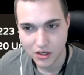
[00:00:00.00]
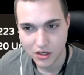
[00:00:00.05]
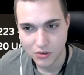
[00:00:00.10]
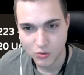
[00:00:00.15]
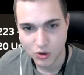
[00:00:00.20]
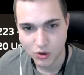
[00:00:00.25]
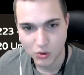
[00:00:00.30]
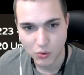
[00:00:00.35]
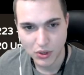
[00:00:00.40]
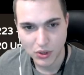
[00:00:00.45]

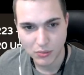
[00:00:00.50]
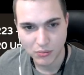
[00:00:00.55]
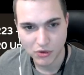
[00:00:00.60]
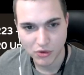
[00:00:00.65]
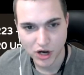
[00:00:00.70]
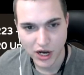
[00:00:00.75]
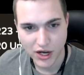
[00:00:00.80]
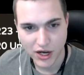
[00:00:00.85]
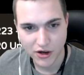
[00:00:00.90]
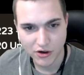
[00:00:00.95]
1 week
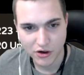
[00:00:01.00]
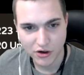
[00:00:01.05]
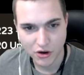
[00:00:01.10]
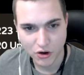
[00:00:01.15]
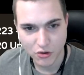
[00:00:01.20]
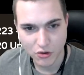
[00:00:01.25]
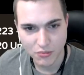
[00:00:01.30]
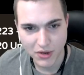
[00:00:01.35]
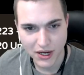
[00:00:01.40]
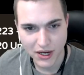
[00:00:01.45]
prior,
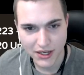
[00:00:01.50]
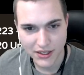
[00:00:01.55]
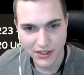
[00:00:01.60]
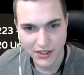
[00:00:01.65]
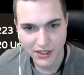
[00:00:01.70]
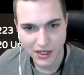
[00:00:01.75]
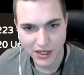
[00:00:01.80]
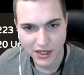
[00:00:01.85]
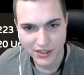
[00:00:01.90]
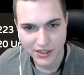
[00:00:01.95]

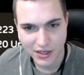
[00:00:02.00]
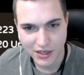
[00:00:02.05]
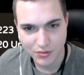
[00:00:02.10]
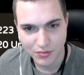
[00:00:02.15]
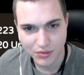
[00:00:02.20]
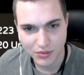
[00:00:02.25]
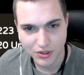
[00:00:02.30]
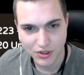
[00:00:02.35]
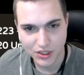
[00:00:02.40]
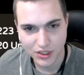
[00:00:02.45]
Obike, a
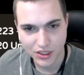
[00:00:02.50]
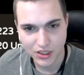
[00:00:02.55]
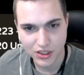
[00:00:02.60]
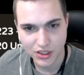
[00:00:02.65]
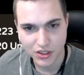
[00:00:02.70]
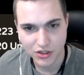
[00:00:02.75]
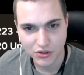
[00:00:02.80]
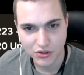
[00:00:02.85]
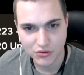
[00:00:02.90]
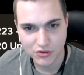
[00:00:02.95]
10 million
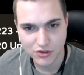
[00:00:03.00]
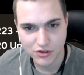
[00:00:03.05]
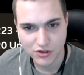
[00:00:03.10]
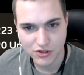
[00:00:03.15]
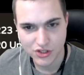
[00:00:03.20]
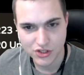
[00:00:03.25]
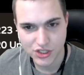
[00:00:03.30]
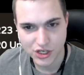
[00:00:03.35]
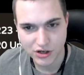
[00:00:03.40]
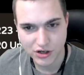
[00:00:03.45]
user
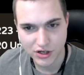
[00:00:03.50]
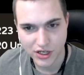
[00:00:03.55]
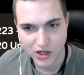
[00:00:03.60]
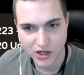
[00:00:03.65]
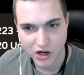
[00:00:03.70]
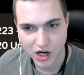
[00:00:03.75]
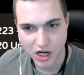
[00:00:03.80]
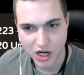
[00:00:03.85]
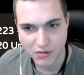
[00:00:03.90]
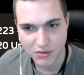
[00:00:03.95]
shared
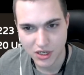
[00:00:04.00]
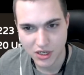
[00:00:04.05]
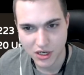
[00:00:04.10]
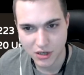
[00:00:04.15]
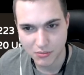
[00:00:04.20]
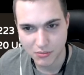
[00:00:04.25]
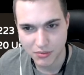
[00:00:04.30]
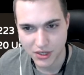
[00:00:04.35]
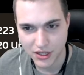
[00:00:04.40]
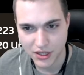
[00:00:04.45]
economy
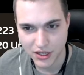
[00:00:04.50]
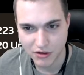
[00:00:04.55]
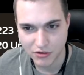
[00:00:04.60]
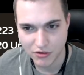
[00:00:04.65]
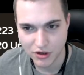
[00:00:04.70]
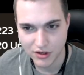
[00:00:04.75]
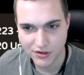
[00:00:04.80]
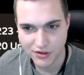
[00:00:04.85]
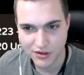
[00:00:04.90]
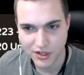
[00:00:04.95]
company that
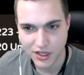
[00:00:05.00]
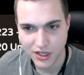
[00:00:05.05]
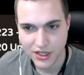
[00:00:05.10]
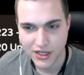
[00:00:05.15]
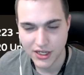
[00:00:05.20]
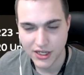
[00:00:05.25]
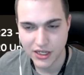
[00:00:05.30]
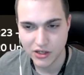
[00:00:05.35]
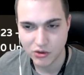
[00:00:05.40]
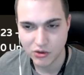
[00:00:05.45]
runs
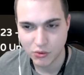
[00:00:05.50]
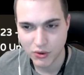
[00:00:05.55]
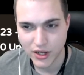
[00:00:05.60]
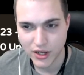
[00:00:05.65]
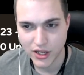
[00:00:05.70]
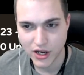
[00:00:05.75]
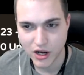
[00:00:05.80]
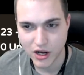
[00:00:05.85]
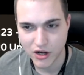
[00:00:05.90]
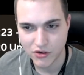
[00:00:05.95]
in
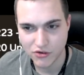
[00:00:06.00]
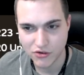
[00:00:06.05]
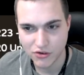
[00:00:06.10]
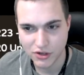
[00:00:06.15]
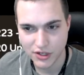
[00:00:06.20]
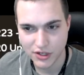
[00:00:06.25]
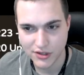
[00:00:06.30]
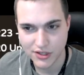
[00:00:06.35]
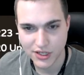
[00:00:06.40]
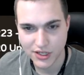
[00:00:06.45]
20
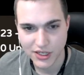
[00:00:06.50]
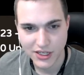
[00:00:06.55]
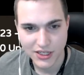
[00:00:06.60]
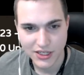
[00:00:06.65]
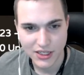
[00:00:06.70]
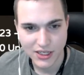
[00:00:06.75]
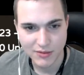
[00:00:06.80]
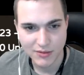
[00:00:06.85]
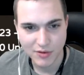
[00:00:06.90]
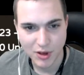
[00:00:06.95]
countries,
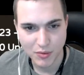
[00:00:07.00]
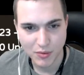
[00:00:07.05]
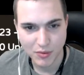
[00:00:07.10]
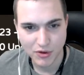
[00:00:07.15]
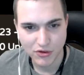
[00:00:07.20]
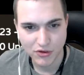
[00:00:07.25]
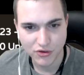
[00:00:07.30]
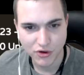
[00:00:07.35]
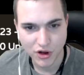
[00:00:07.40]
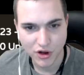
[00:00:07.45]
teamed up
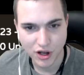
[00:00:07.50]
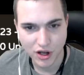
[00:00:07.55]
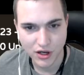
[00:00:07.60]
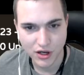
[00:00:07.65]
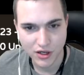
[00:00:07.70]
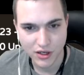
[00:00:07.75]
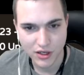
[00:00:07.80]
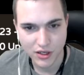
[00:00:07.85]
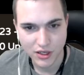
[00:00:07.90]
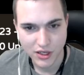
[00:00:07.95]
with
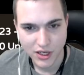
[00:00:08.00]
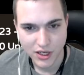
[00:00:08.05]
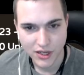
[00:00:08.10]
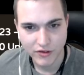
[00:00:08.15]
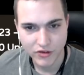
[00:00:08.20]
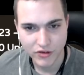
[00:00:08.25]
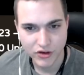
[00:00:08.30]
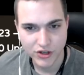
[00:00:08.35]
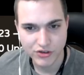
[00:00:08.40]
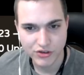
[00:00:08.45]
Tron.
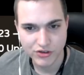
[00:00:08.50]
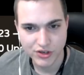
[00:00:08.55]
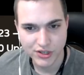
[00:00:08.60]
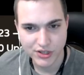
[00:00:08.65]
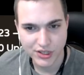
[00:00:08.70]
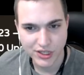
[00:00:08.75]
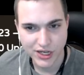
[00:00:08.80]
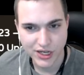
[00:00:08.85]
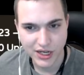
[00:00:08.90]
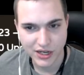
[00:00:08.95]
If you're
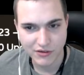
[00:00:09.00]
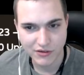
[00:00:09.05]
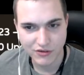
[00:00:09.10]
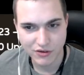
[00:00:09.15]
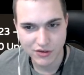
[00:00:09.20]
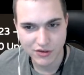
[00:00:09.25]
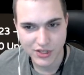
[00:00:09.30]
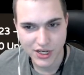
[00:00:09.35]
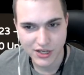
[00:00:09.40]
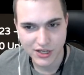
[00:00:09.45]
interested in getting
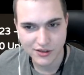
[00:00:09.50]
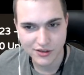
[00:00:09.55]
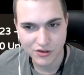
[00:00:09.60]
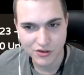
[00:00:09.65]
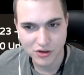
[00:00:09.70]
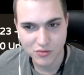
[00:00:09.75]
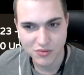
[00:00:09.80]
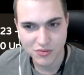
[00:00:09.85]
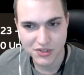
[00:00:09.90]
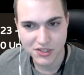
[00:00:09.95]
first-hand
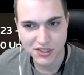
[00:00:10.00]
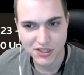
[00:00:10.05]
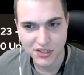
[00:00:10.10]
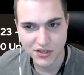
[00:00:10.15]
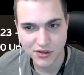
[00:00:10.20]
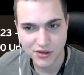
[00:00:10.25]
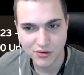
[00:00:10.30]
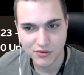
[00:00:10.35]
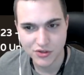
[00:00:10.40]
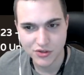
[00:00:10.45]
scoops,
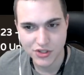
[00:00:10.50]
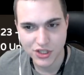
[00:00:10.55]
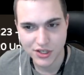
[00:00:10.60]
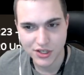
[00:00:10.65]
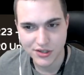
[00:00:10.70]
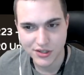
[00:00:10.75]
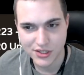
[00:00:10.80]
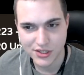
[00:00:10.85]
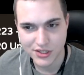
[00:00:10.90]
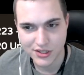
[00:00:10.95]
CEO
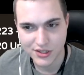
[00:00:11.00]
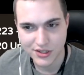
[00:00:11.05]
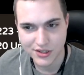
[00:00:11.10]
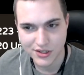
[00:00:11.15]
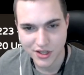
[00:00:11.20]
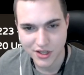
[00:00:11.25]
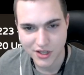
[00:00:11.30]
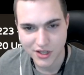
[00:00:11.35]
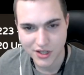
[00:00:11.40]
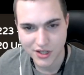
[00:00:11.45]
Justin
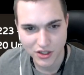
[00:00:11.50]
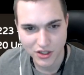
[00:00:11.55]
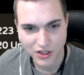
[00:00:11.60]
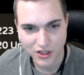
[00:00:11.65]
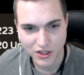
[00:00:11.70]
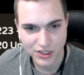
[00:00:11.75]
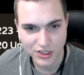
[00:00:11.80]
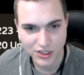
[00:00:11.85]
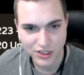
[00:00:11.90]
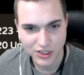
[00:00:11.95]
Sun
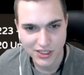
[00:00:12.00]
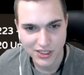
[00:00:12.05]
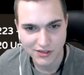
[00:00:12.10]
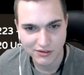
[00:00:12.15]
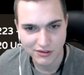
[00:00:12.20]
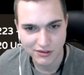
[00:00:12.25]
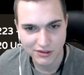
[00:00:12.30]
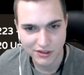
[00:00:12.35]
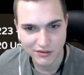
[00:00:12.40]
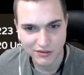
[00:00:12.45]
usually
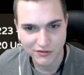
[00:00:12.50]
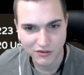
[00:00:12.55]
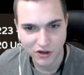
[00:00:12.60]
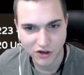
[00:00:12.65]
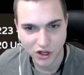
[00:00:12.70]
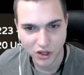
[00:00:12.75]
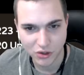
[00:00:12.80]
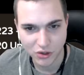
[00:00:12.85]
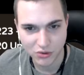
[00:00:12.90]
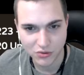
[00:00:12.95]
teases his
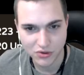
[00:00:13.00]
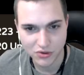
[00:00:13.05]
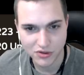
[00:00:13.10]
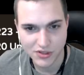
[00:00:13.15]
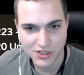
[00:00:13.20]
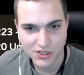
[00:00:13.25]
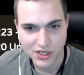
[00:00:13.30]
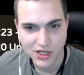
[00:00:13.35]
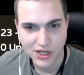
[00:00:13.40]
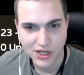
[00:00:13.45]
followers